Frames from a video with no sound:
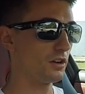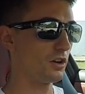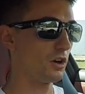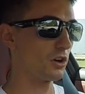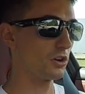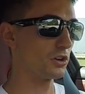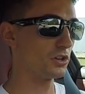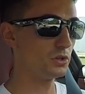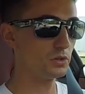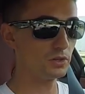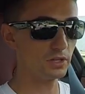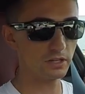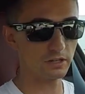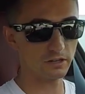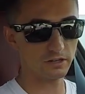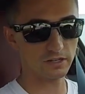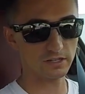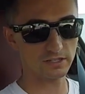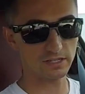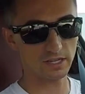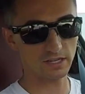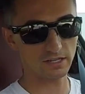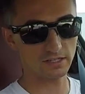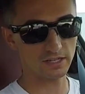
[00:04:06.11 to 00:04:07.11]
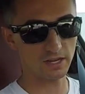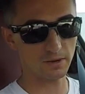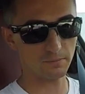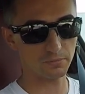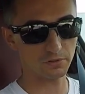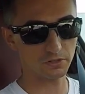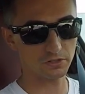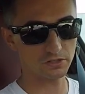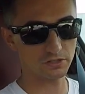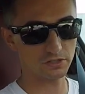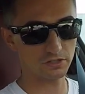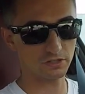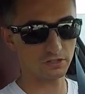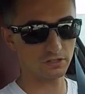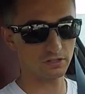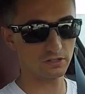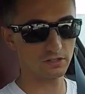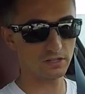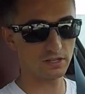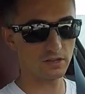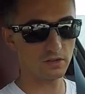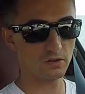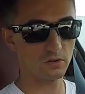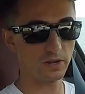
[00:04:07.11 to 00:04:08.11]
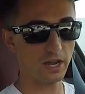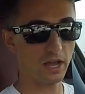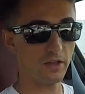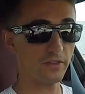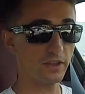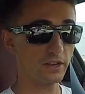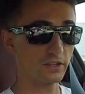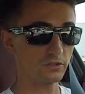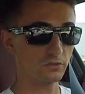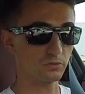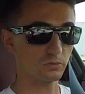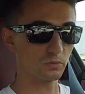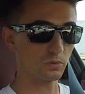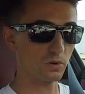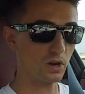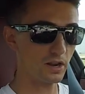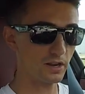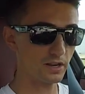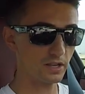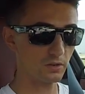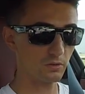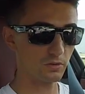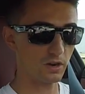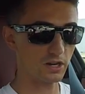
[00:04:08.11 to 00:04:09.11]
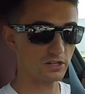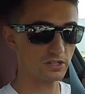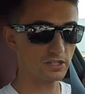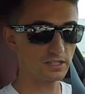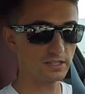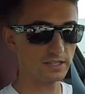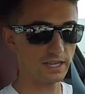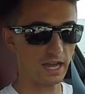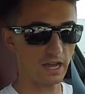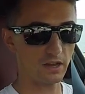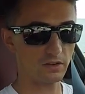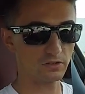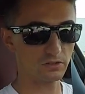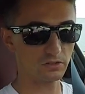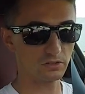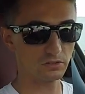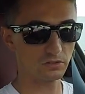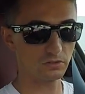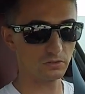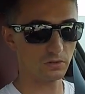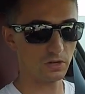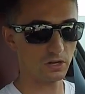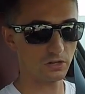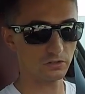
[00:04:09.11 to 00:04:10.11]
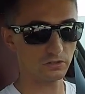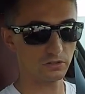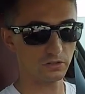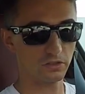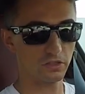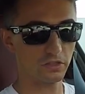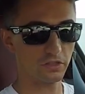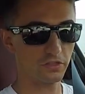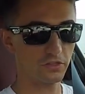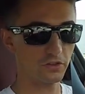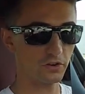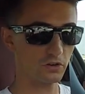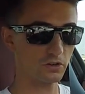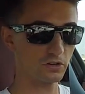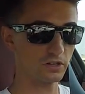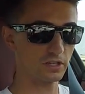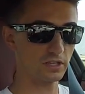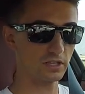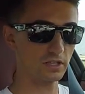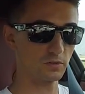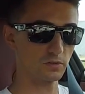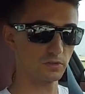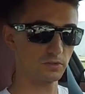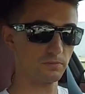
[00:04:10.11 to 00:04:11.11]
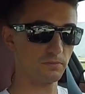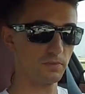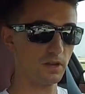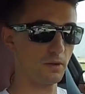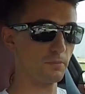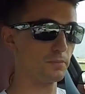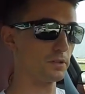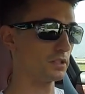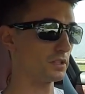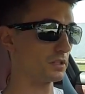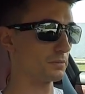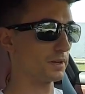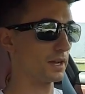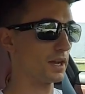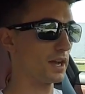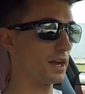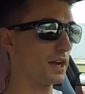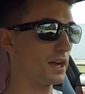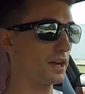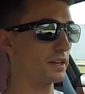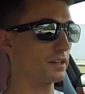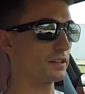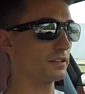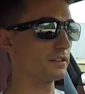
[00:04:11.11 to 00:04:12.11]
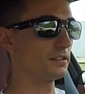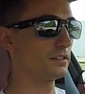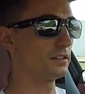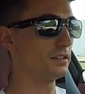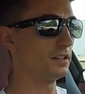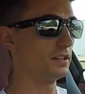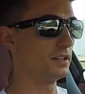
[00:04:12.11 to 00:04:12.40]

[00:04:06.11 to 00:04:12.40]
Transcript: our new air intake temperature, now that it's running, we're actually down to 130. It was up a little bit higher.